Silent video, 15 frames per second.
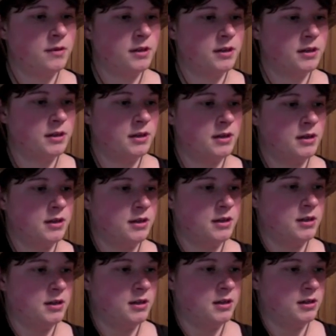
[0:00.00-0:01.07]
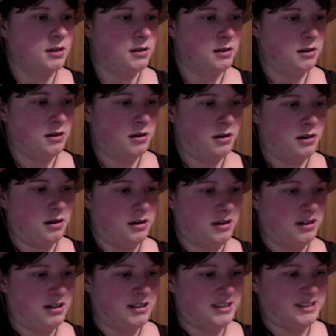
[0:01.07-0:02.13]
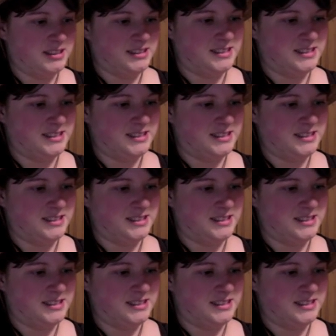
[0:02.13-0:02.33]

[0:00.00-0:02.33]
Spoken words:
No one is speaking in this clip.